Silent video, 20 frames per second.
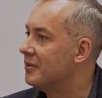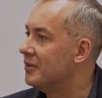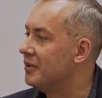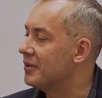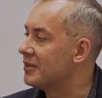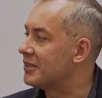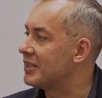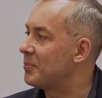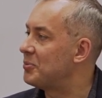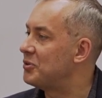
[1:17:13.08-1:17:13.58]

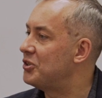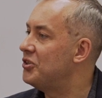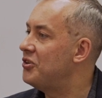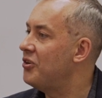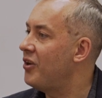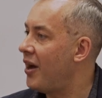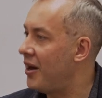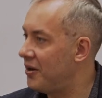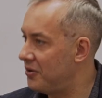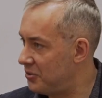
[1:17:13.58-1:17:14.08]
in
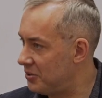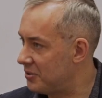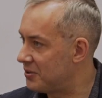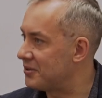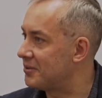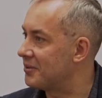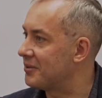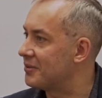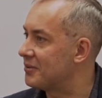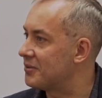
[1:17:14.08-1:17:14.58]
subsidiarity
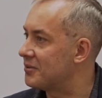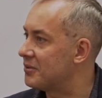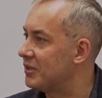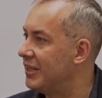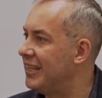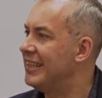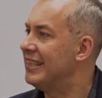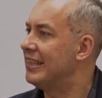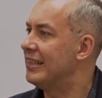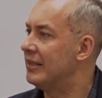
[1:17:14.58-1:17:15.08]
sense,
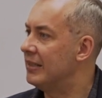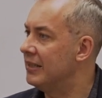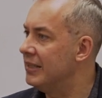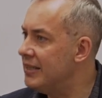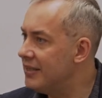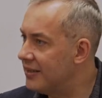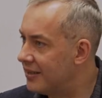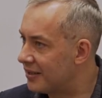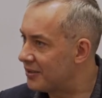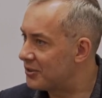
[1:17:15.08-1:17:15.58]
in
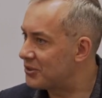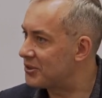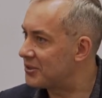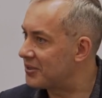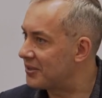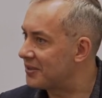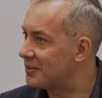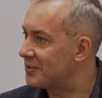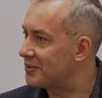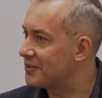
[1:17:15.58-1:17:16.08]
legal
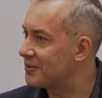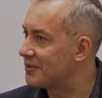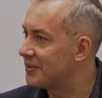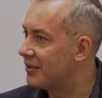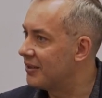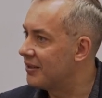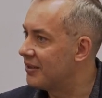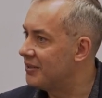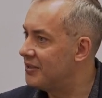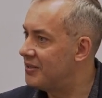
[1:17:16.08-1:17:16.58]
sense.
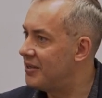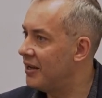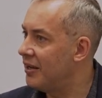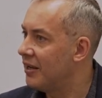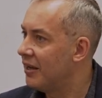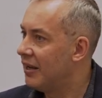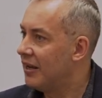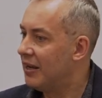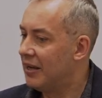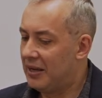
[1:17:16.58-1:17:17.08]

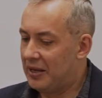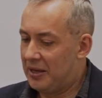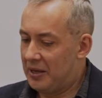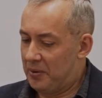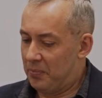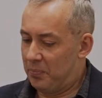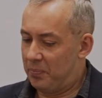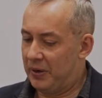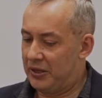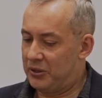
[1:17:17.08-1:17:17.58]
They,
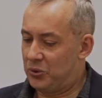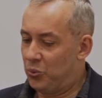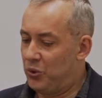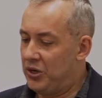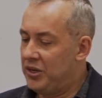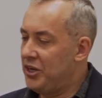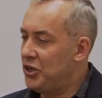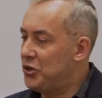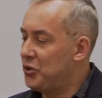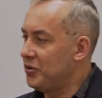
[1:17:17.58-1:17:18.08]
but
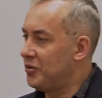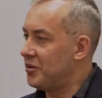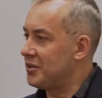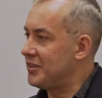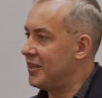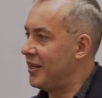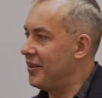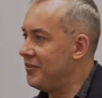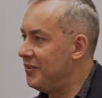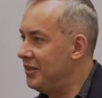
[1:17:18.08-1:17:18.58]
we need to
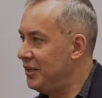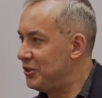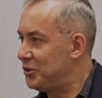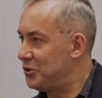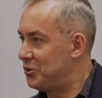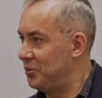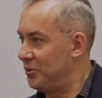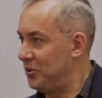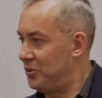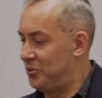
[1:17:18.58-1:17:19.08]
understand
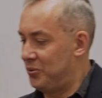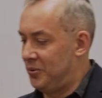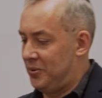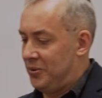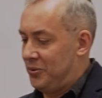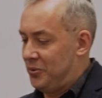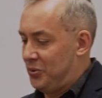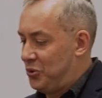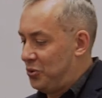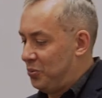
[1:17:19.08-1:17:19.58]
these uh, uh,
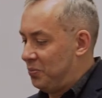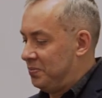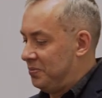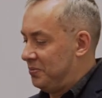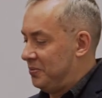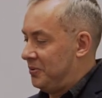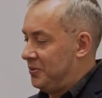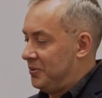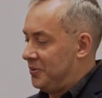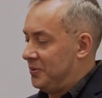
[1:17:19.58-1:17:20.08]
two,
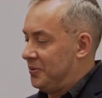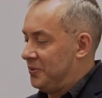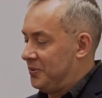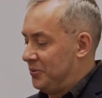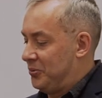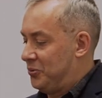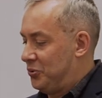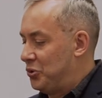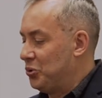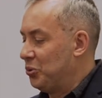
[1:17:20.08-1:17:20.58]

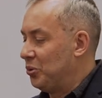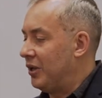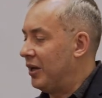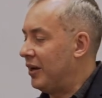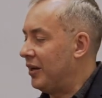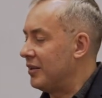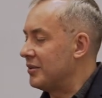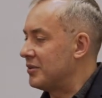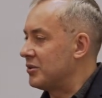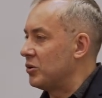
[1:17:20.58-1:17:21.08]
uh, two
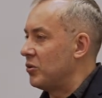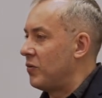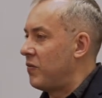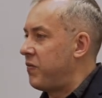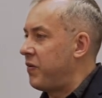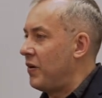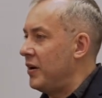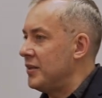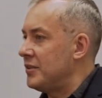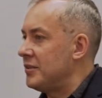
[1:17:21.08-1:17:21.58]
lines.
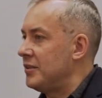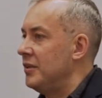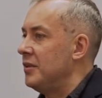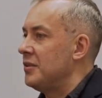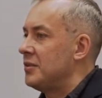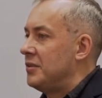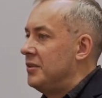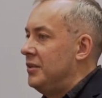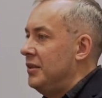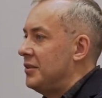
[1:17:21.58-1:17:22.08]
First
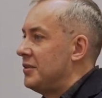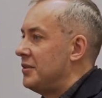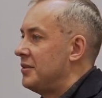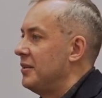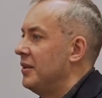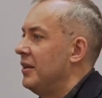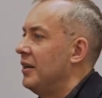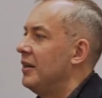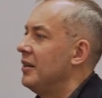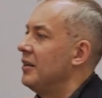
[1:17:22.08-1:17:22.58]
is
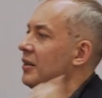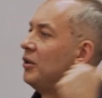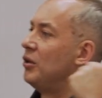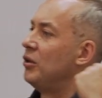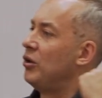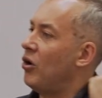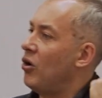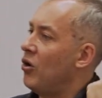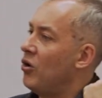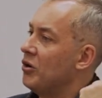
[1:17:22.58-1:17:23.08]
this
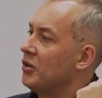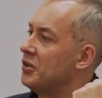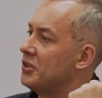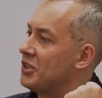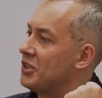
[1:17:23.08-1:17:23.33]
long